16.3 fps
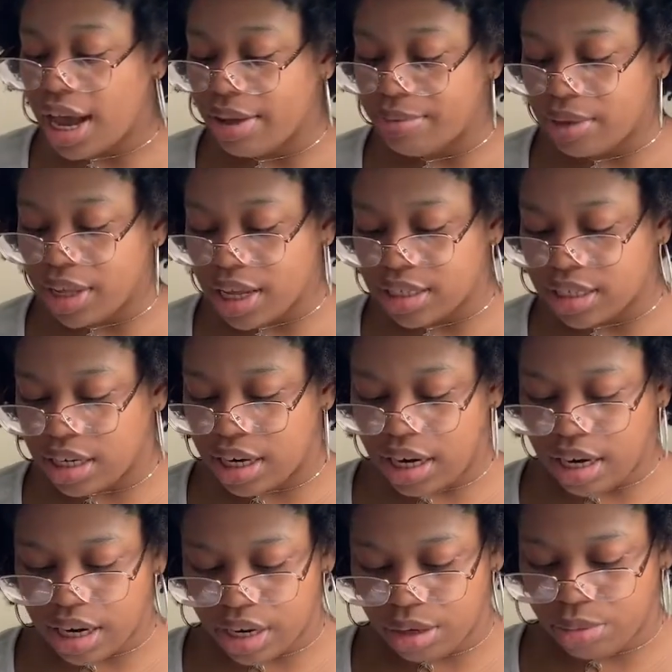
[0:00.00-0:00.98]
Like I said,
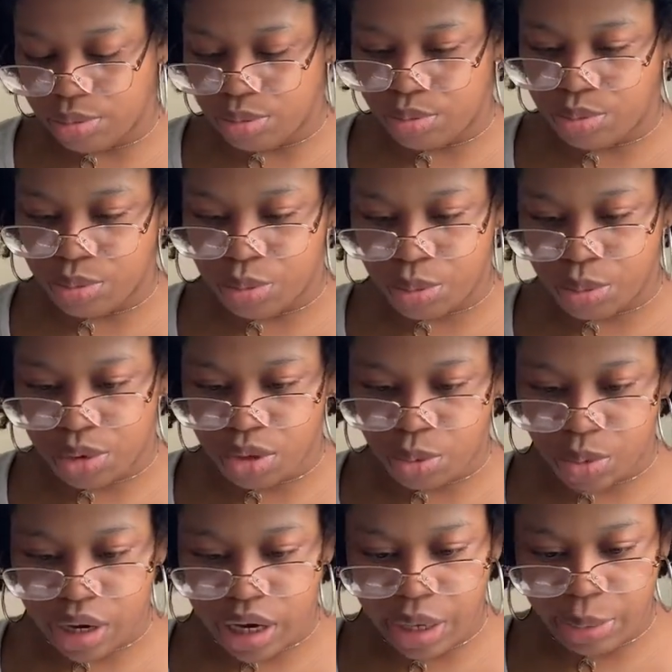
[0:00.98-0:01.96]

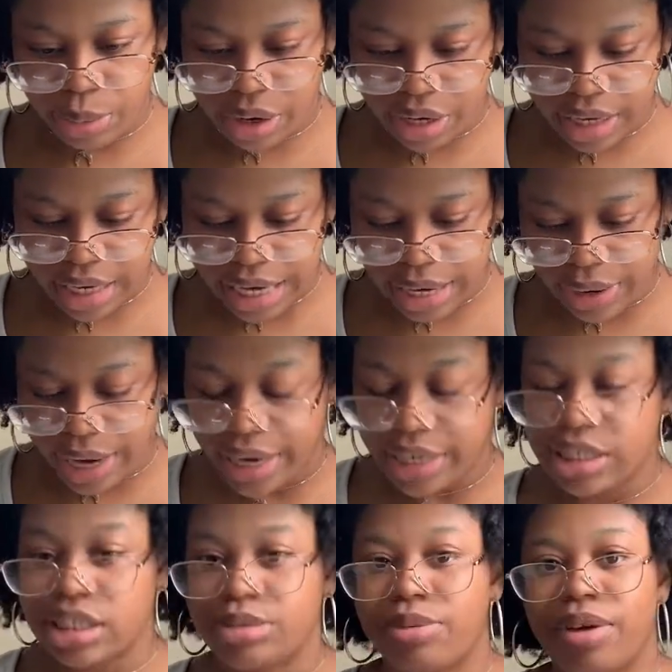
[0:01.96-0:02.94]
where I work now, I
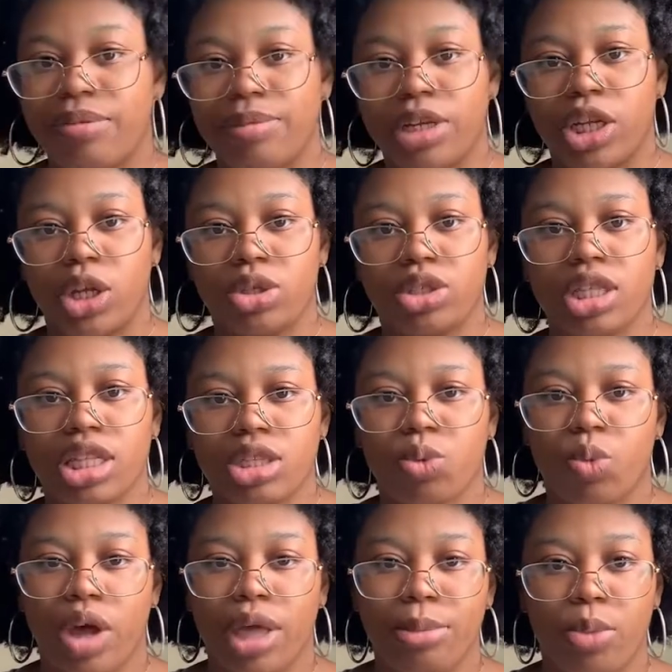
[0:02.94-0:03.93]
just have been using this
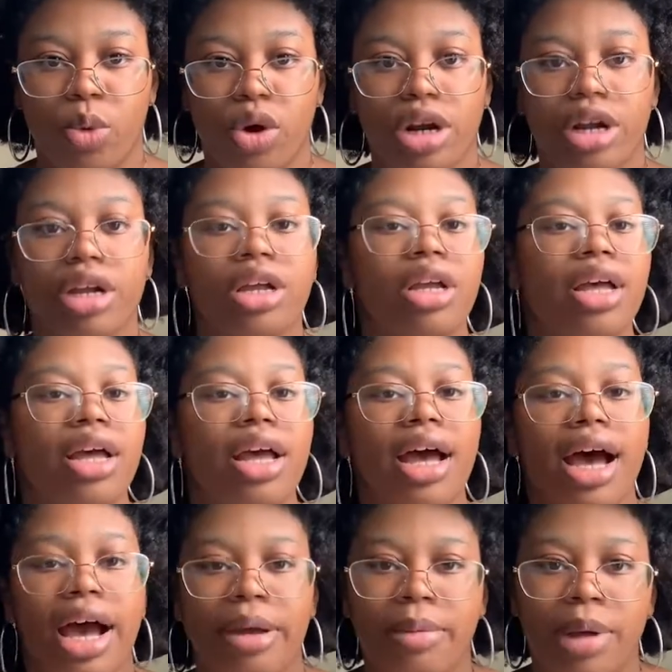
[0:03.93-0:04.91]
way more.
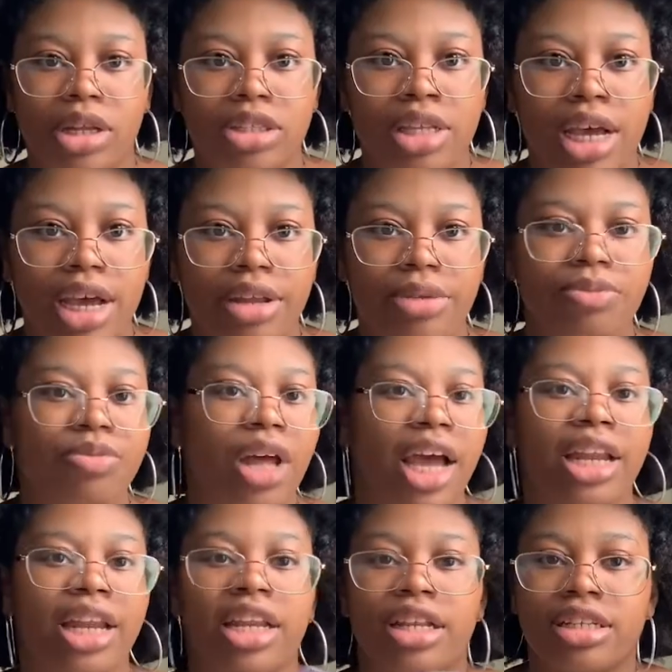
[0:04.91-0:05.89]
I'm outside, I
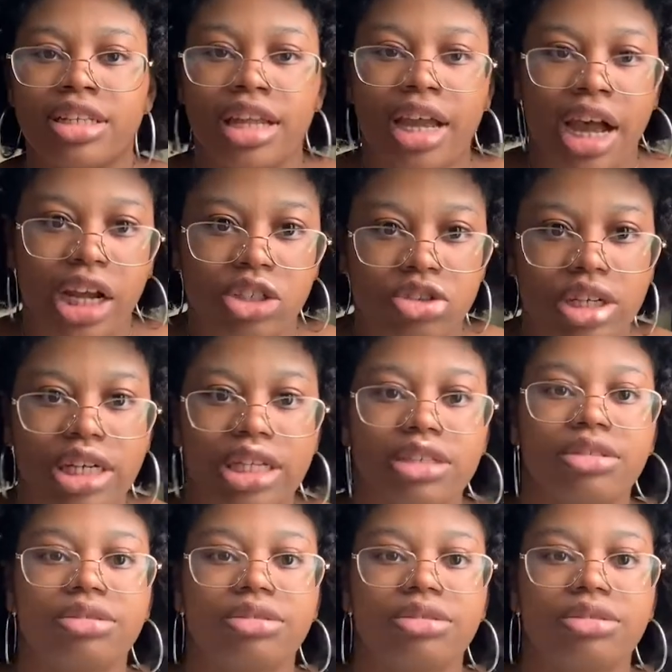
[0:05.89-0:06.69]
need to stay hydrated.